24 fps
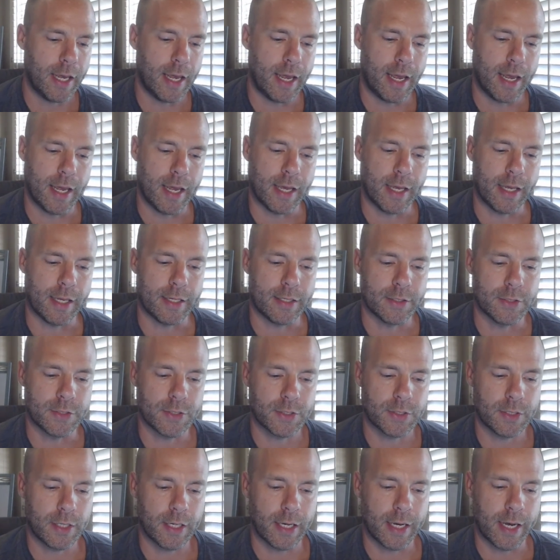And
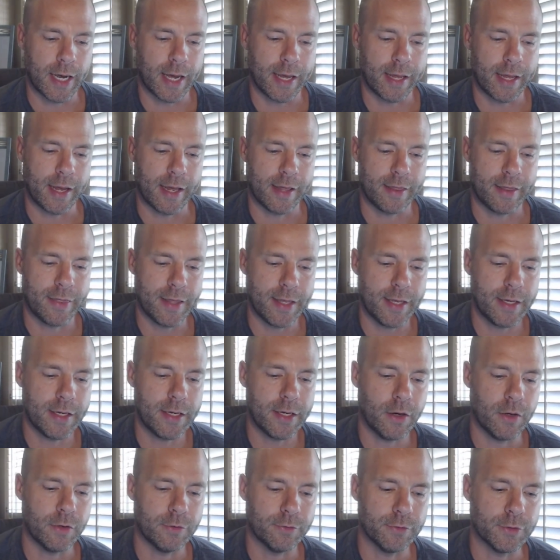I, I
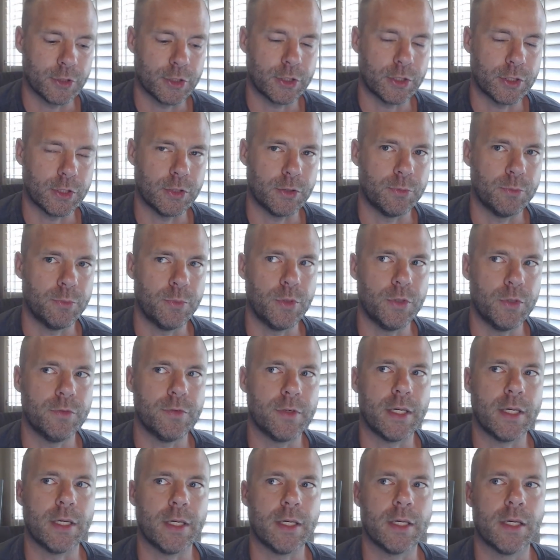think Overshown
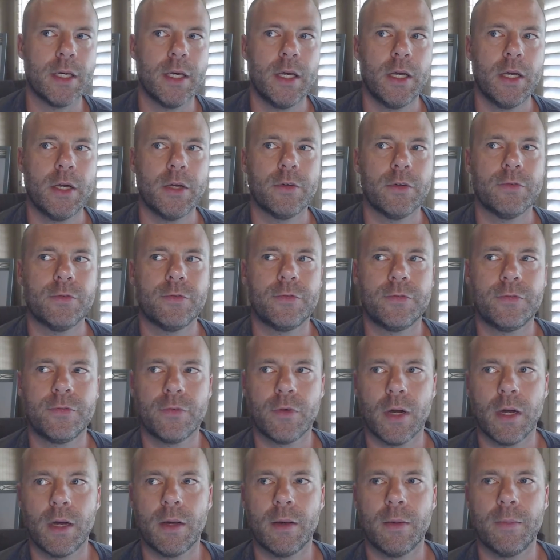moving
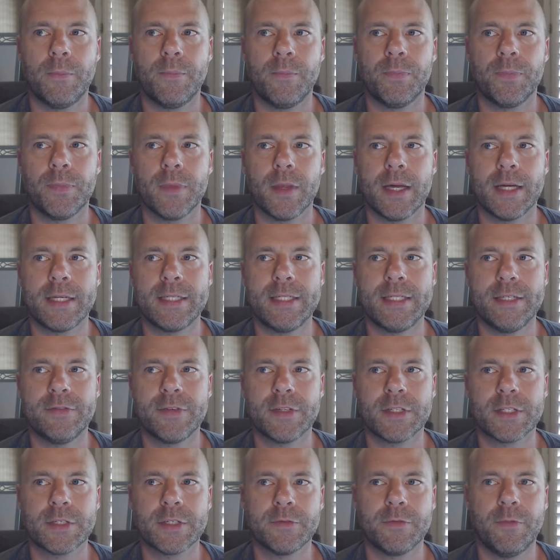from a
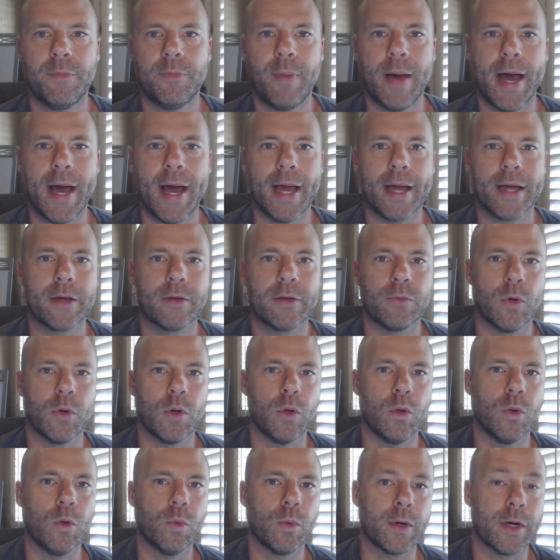defensive back
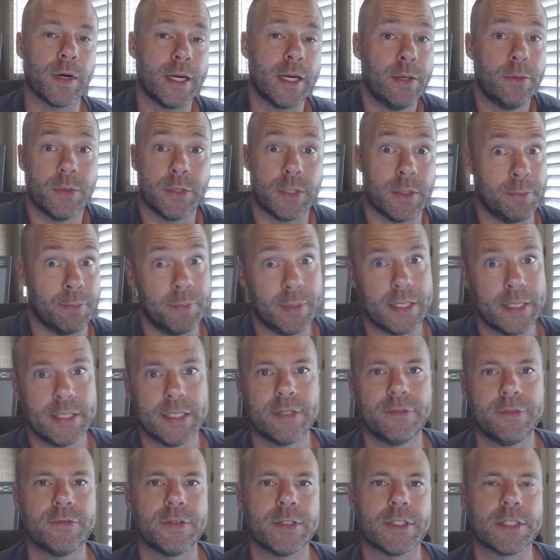role where he was a big
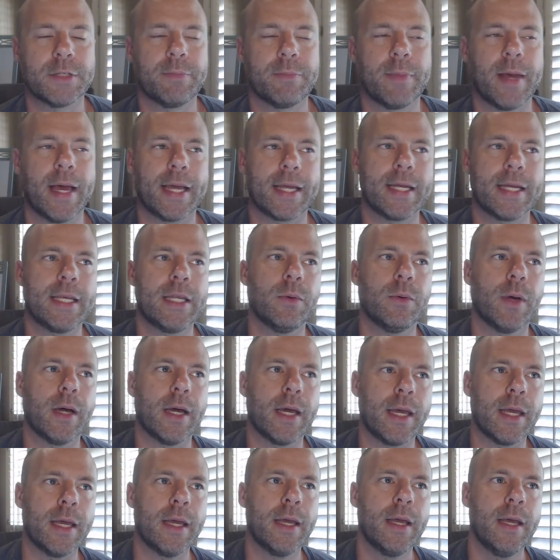defensive back
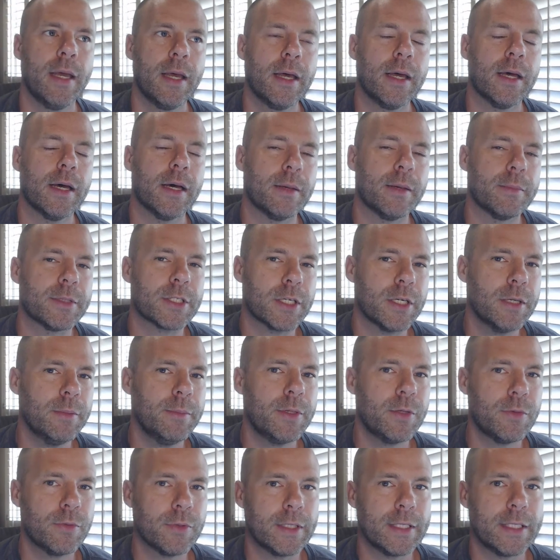anyway, um, it's going to
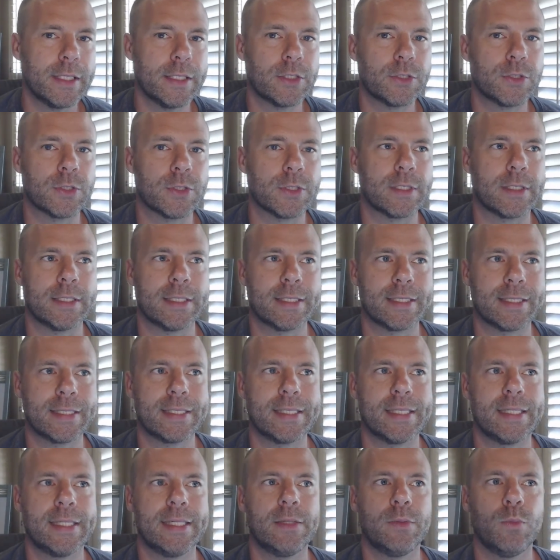be really interesting to
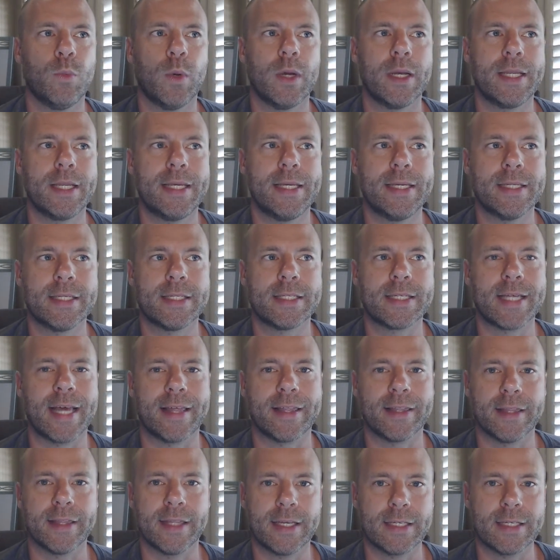see what his
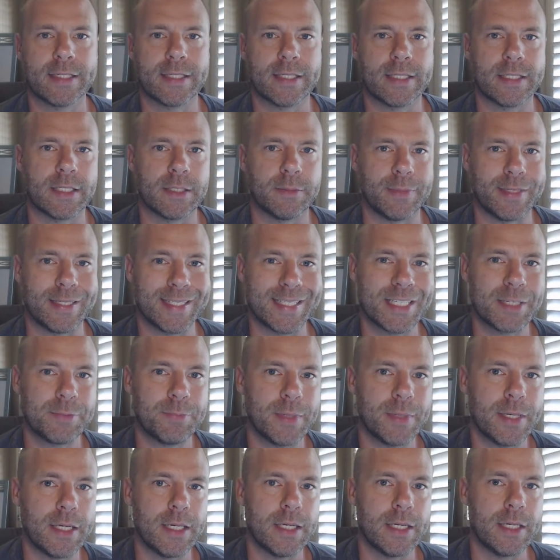athleticism and
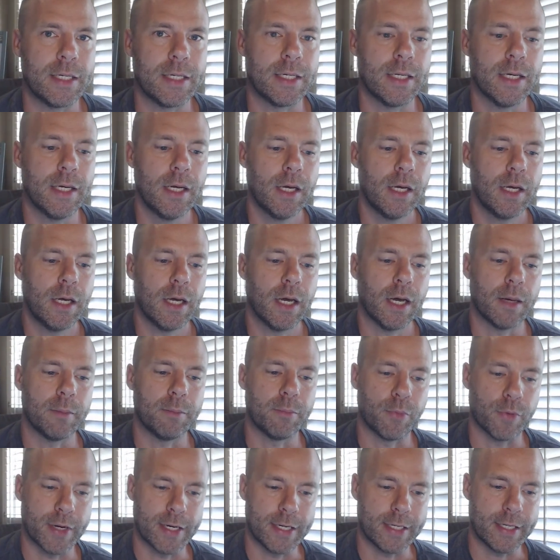speed uh,
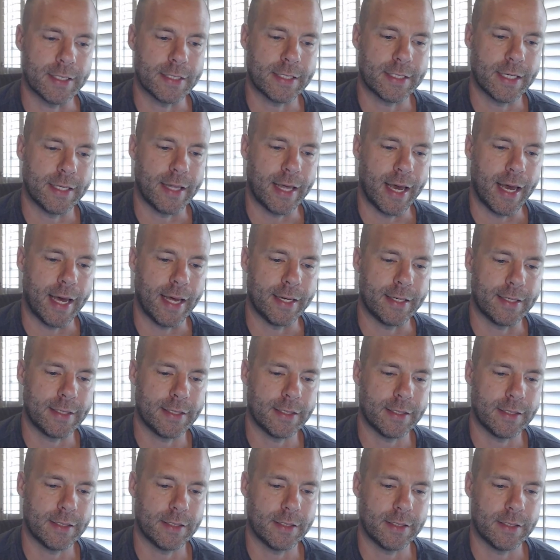brings to that
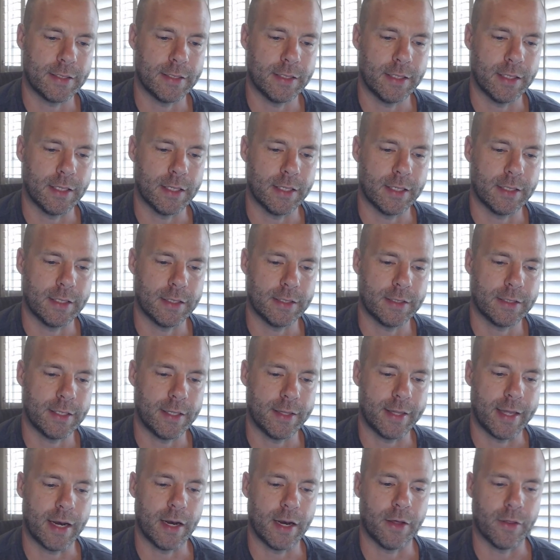uh, to
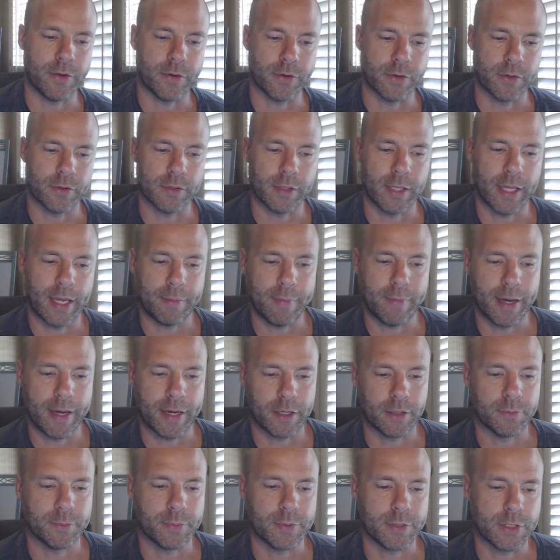that other
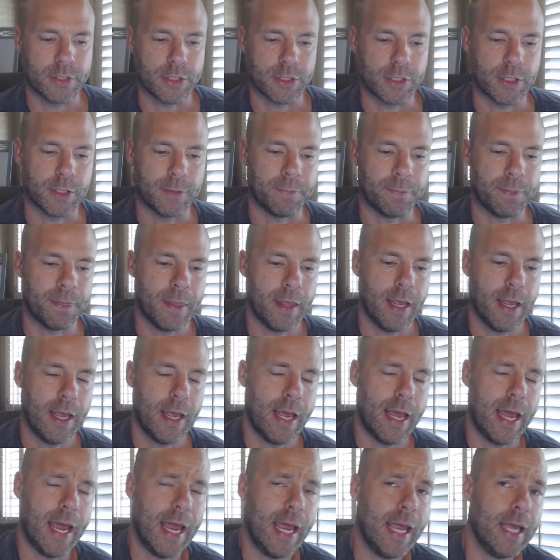linebacker position,
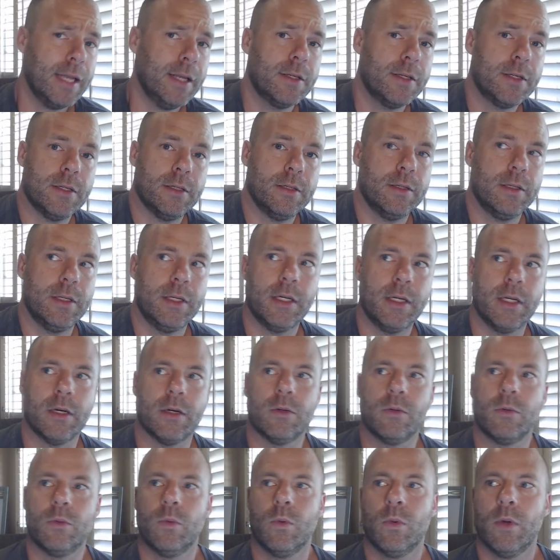and you
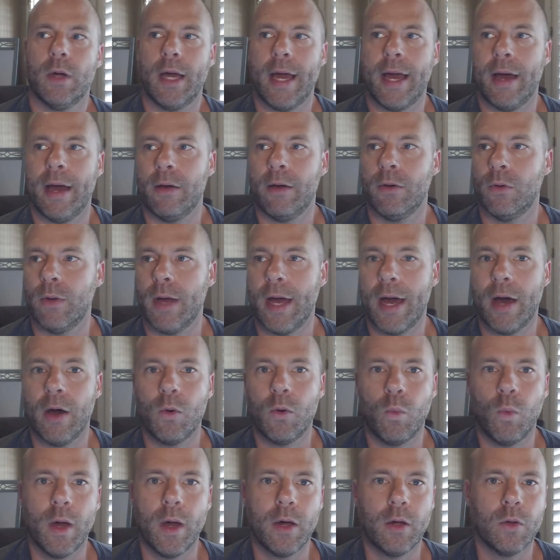know how how
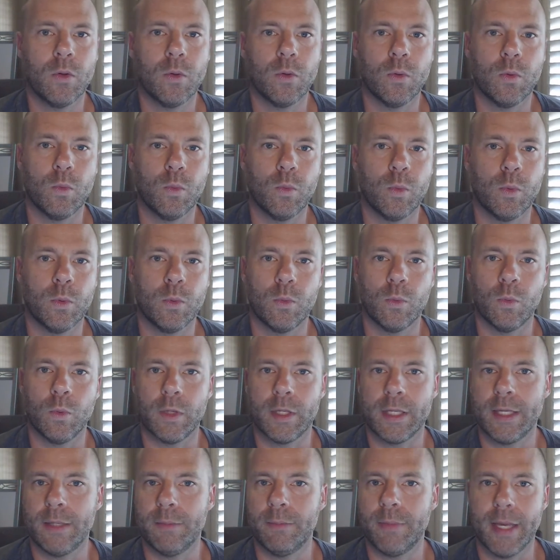well w- will
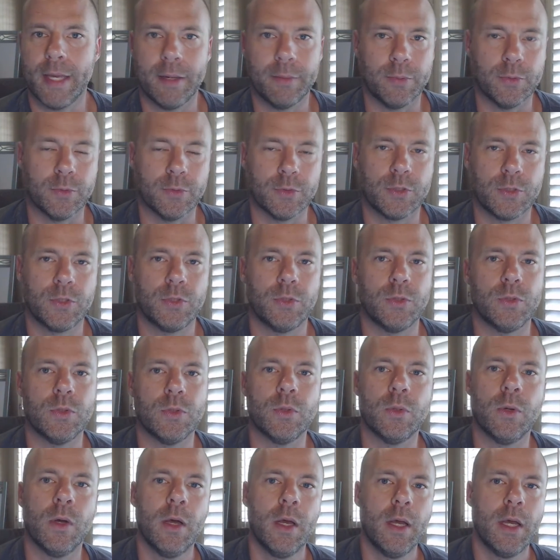he be able
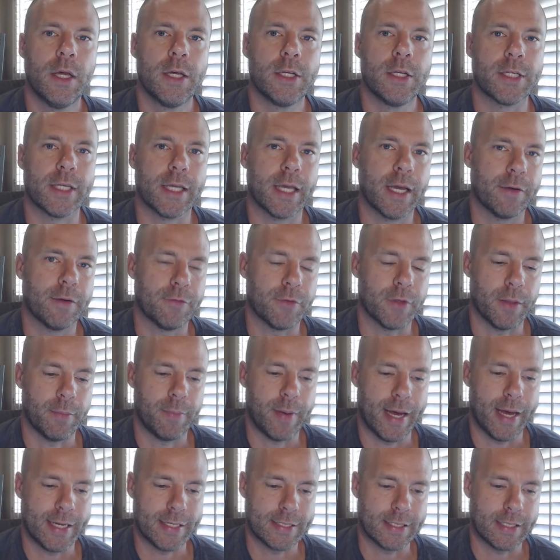to to cover the
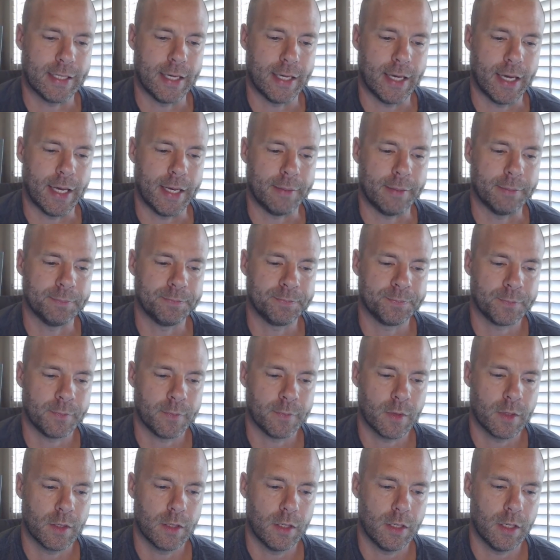passing game,
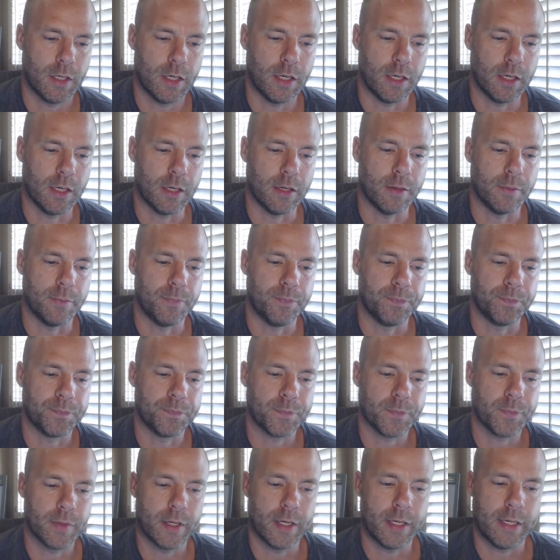um,
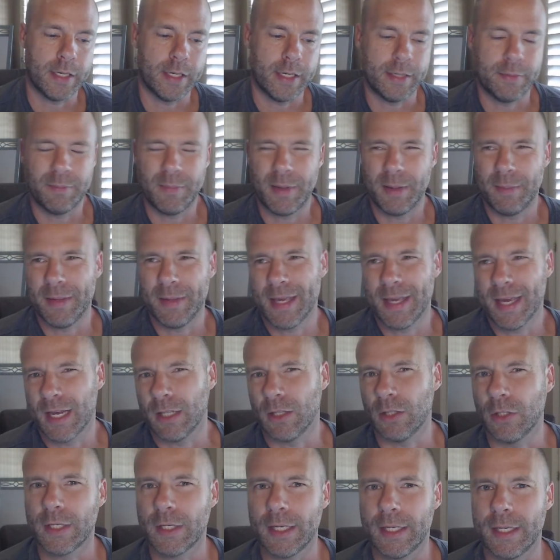and and maybe kind
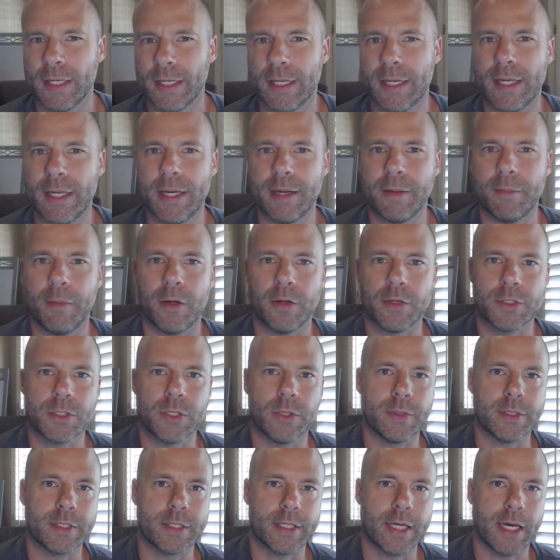of looking at him
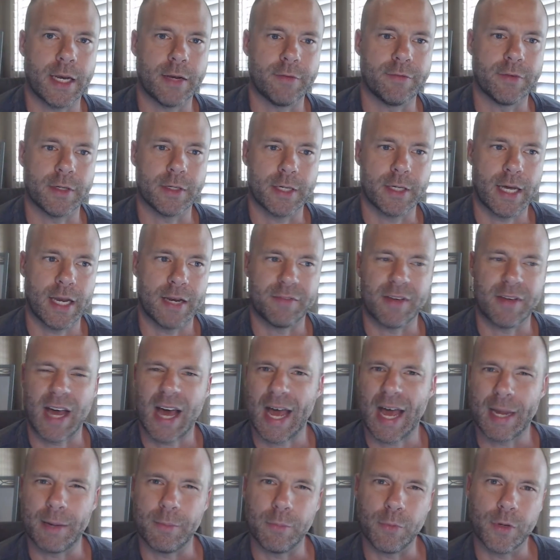also as kind of a kind of a
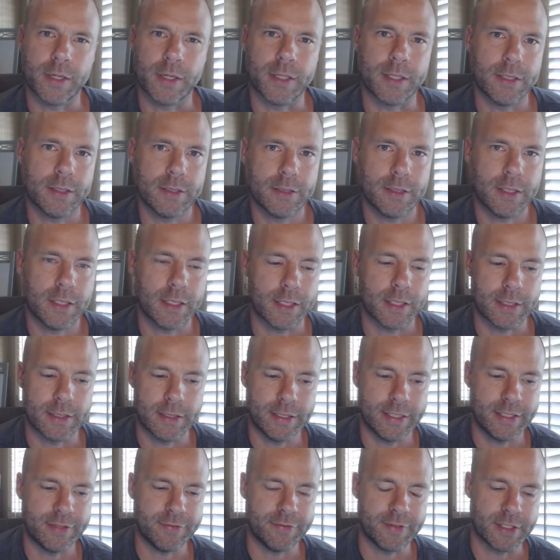hybrid uh,
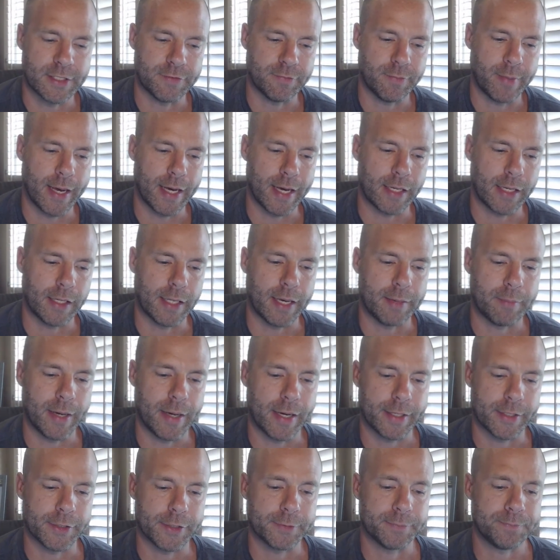defensive back
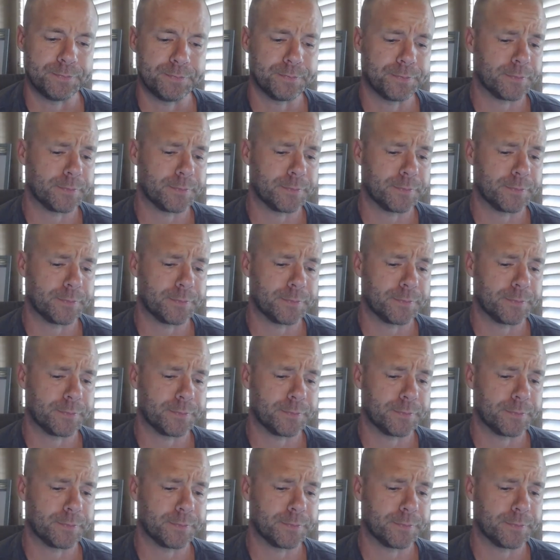linebacker.